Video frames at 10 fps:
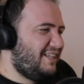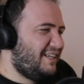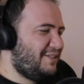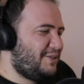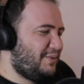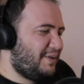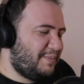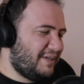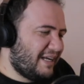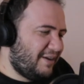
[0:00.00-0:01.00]
into it,
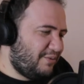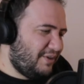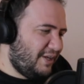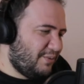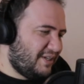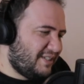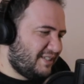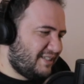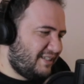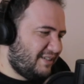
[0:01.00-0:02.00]
but I really want to
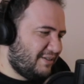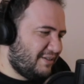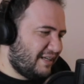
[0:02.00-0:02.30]
see,